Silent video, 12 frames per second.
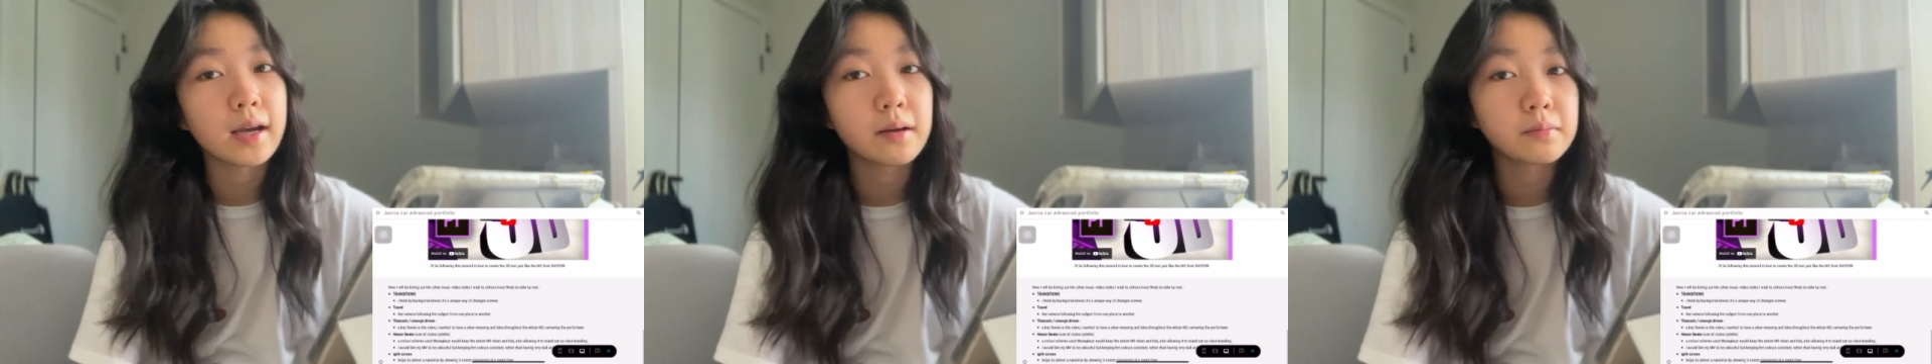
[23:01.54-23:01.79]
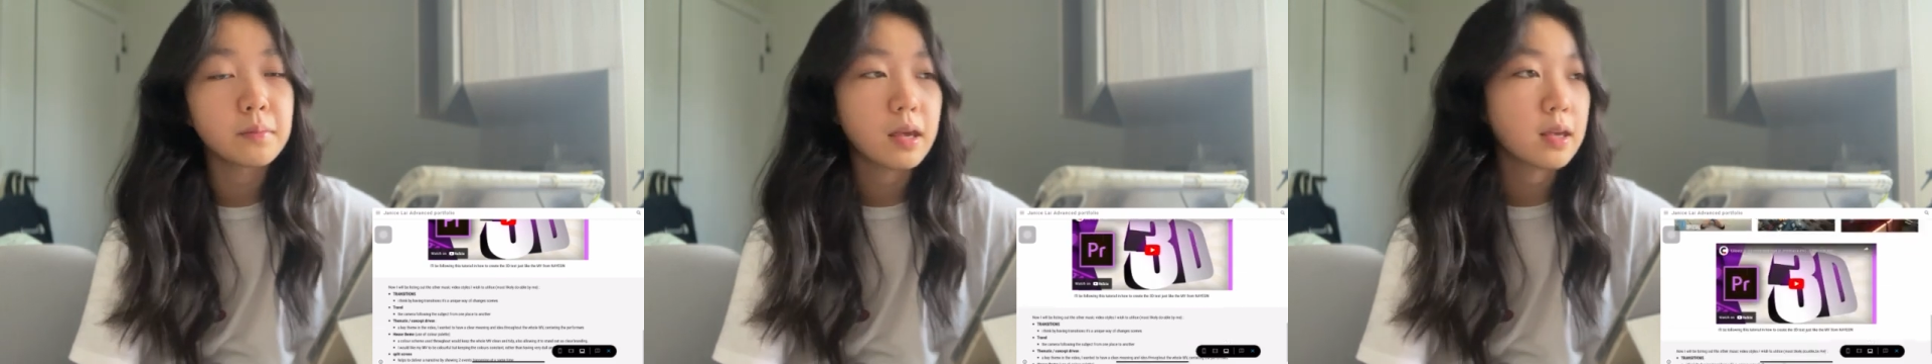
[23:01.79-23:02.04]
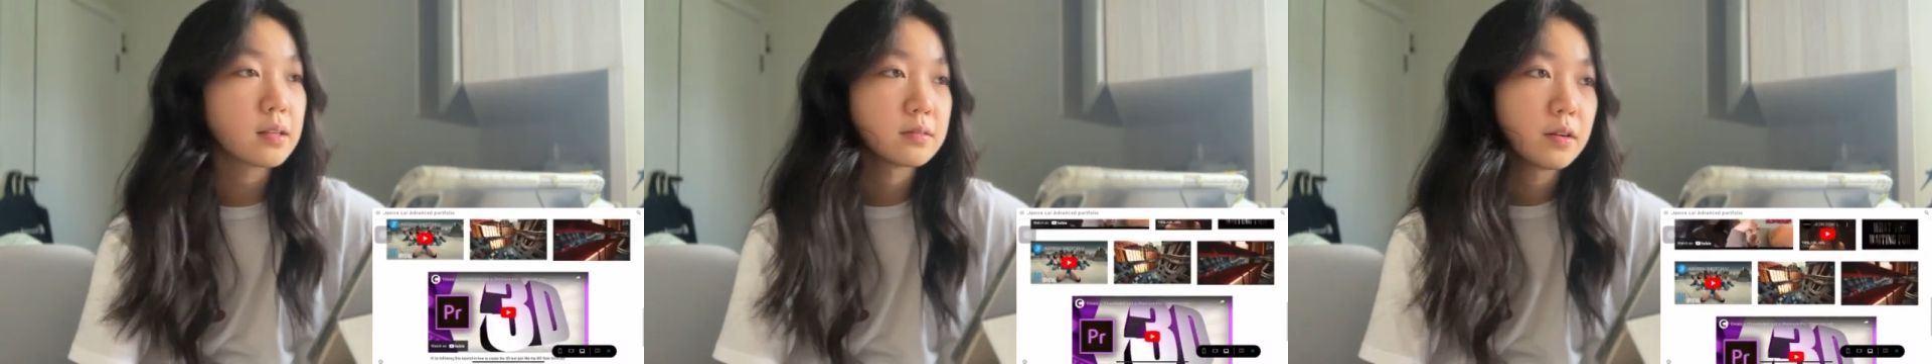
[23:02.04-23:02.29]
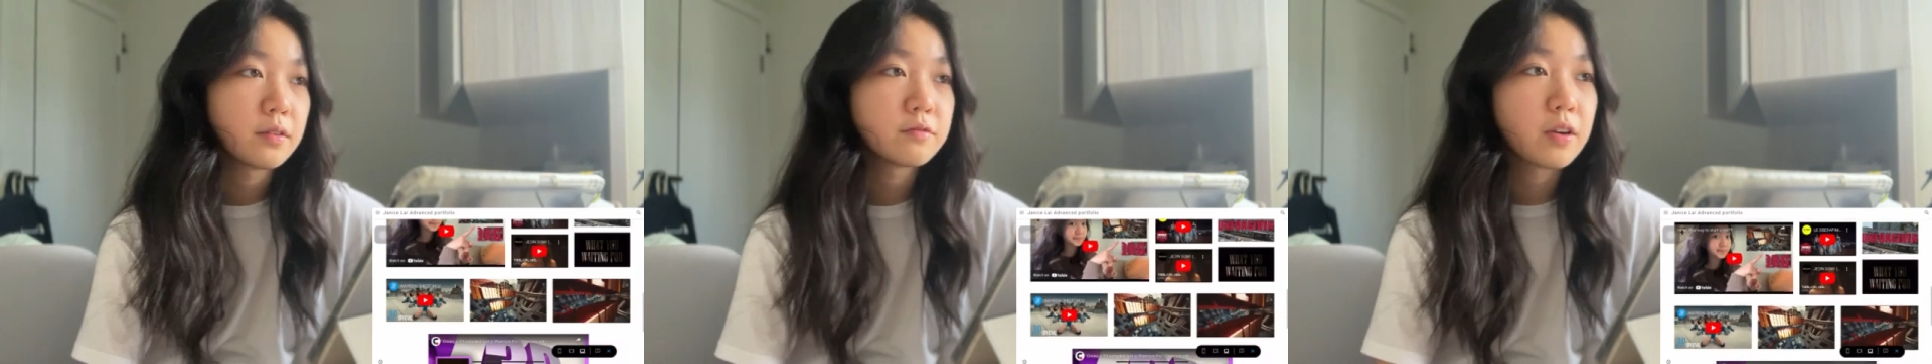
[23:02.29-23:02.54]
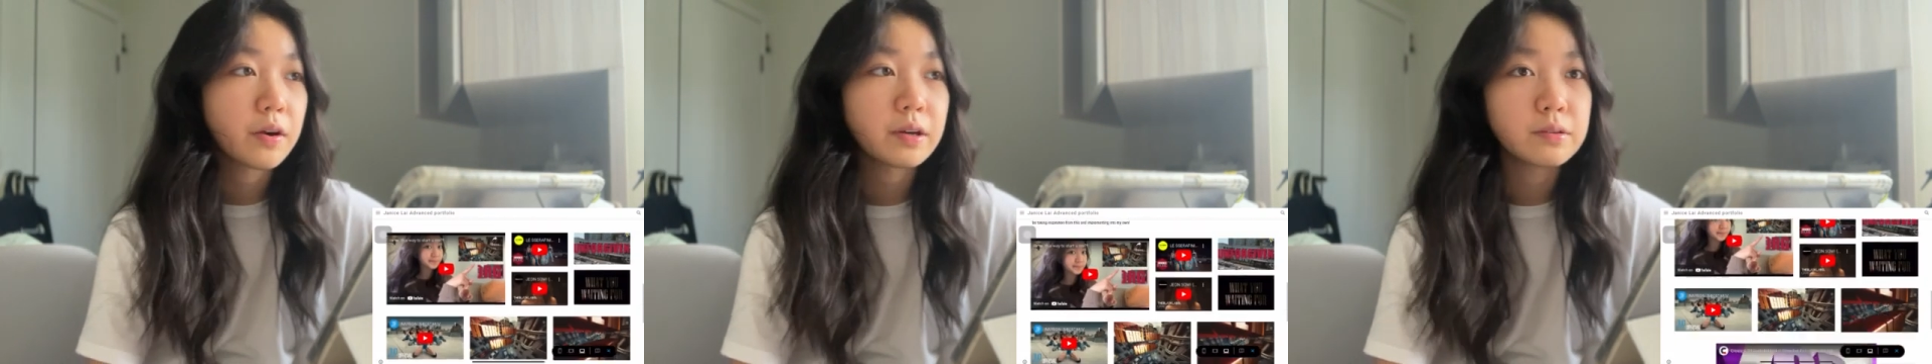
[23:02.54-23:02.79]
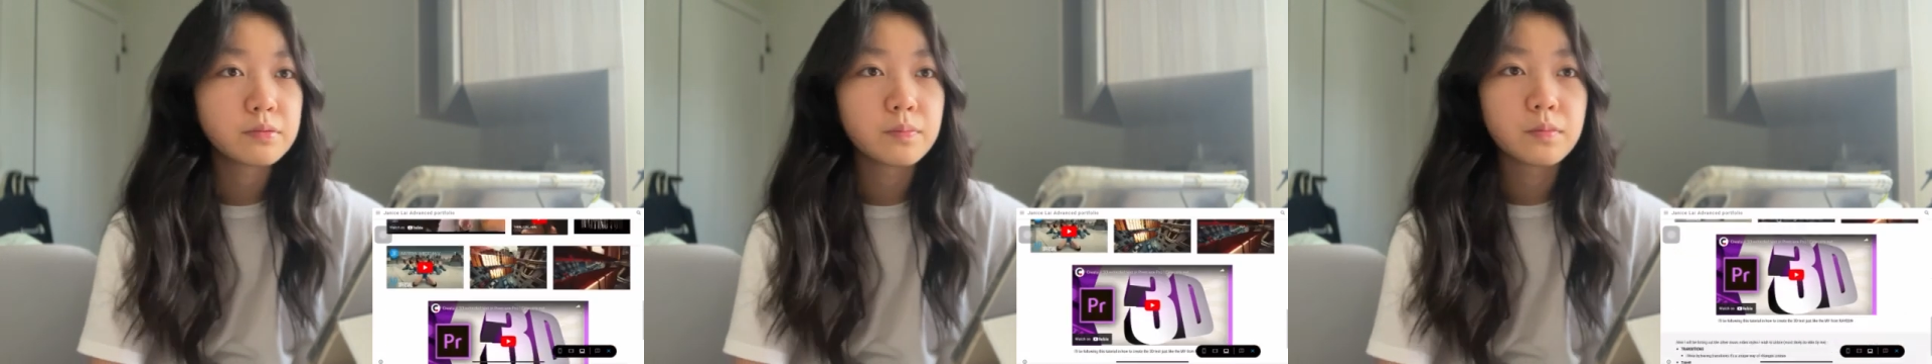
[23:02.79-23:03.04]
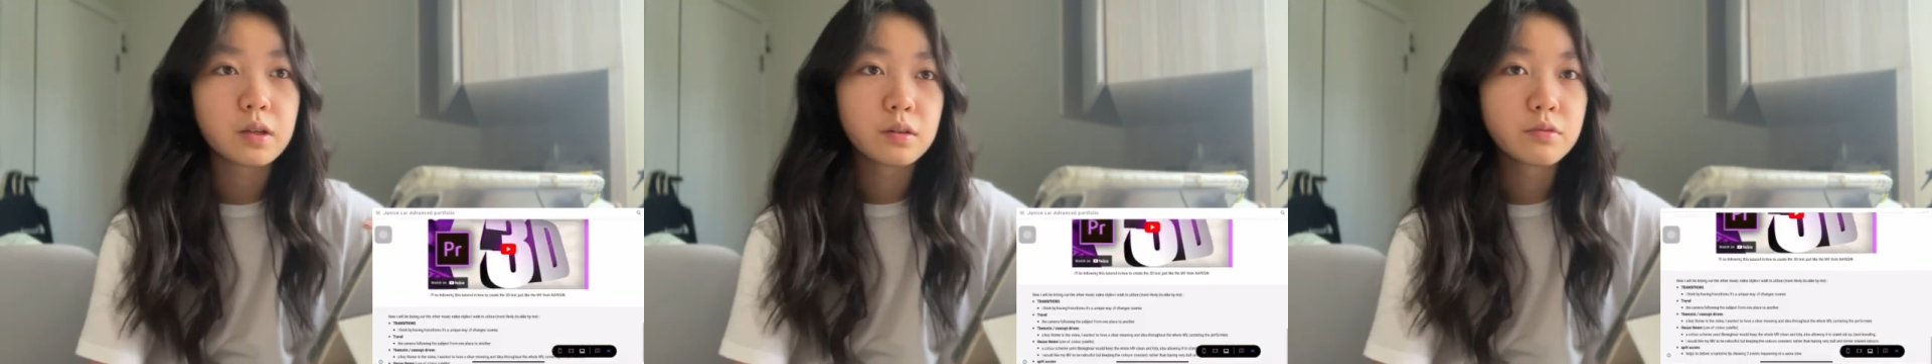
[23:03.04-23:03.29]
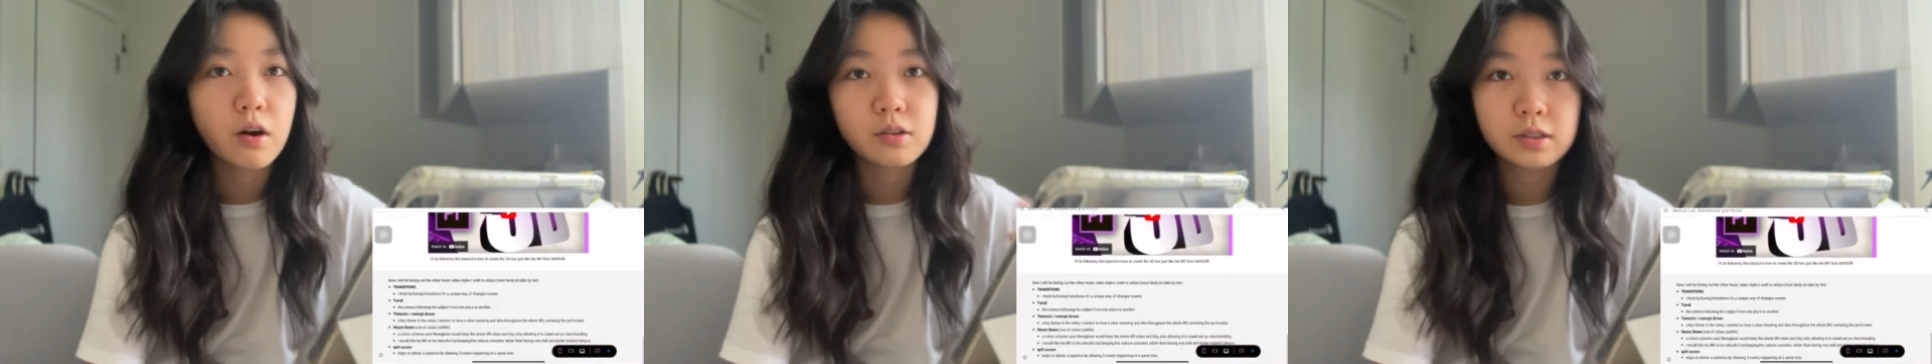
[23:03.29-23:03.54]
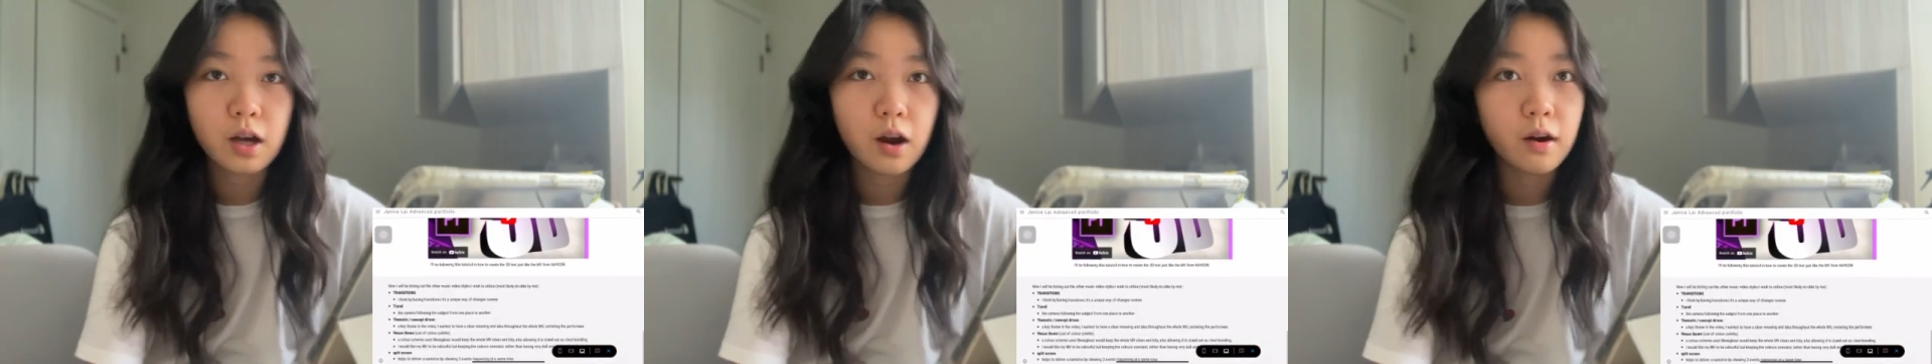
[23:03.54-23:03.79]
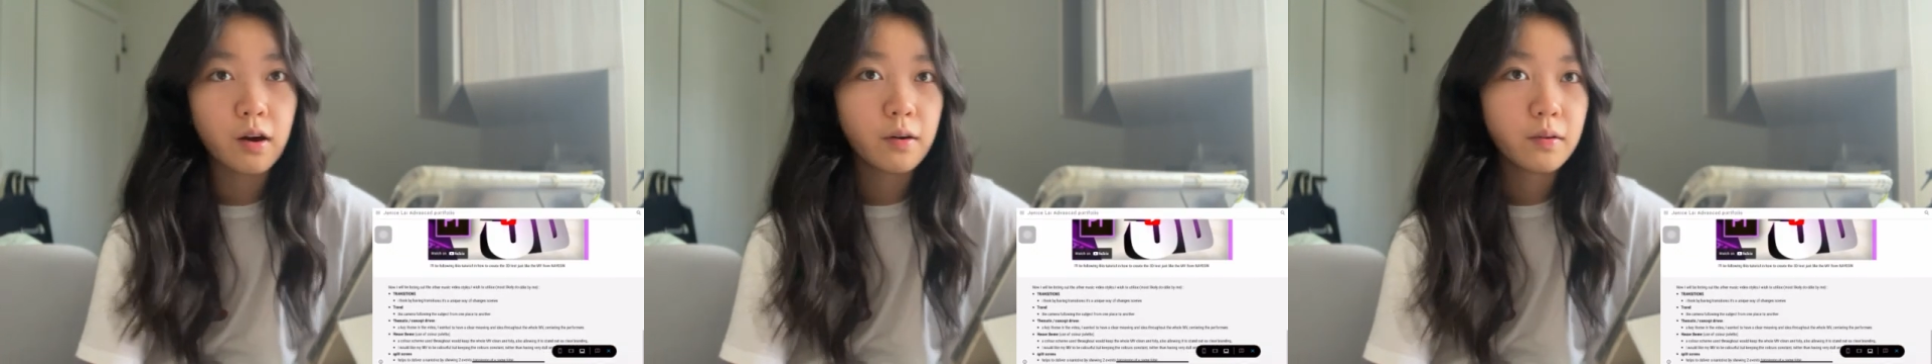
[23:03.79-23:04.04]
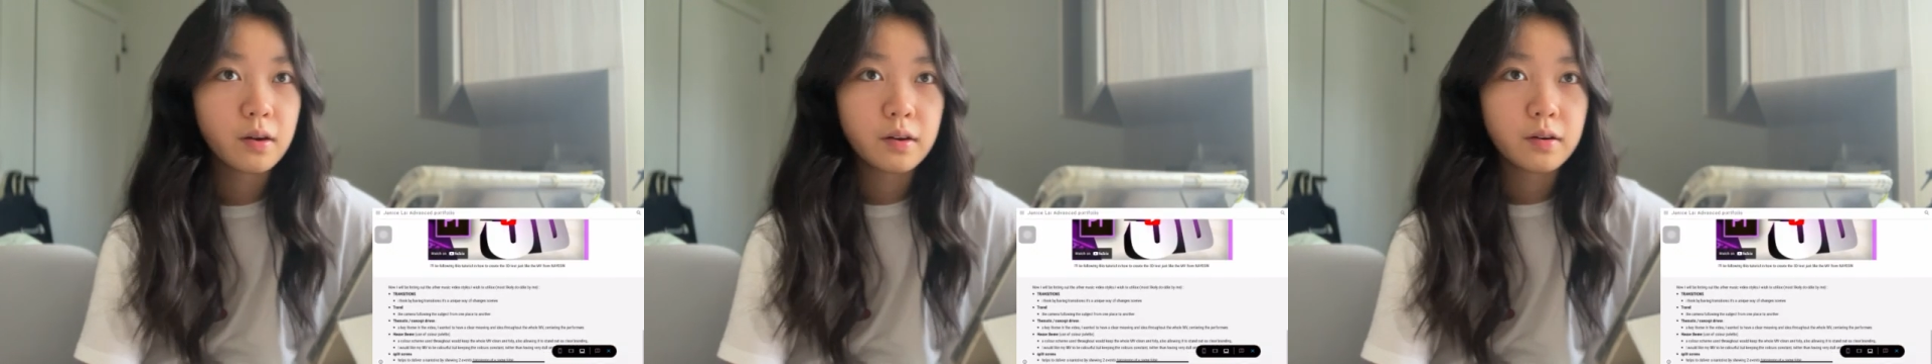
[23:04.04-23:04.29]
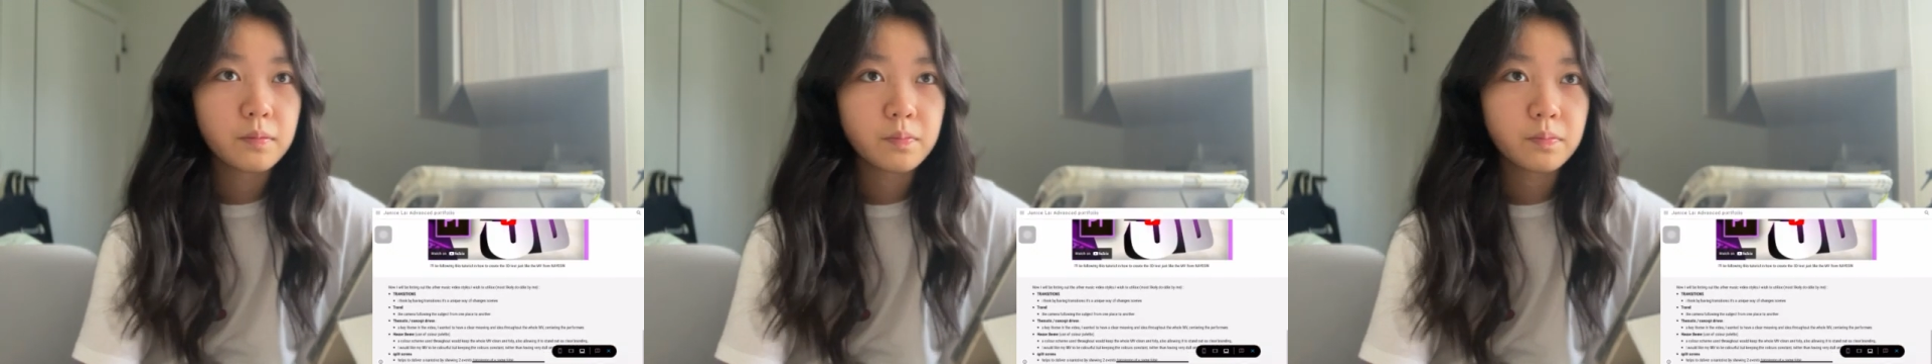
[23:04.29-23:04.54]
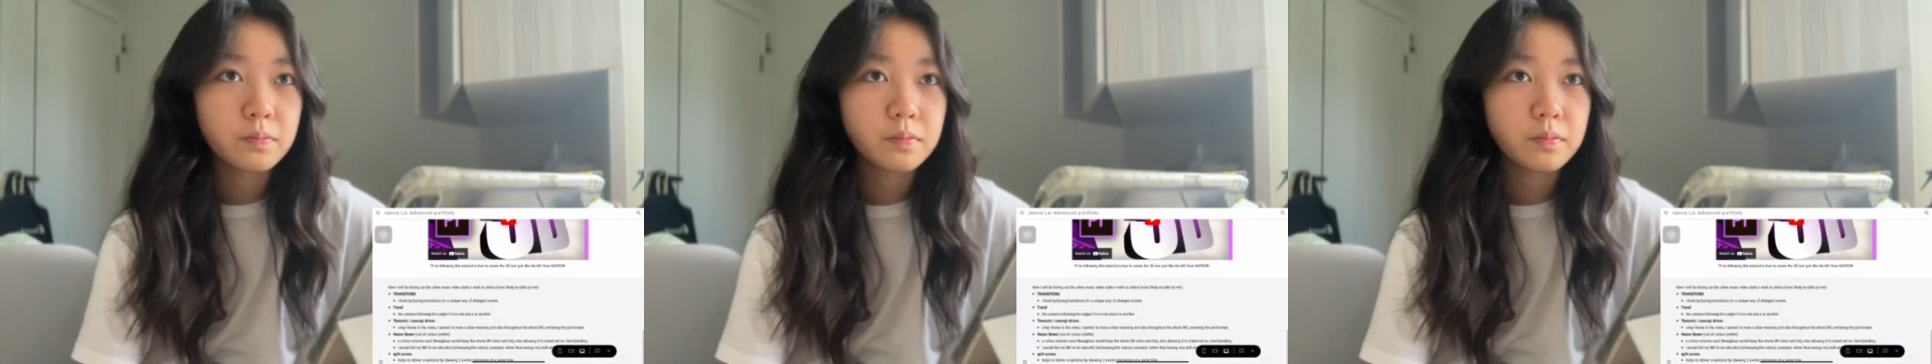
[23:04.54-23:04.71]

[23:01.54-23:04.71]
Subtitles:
So I can't make it very rock star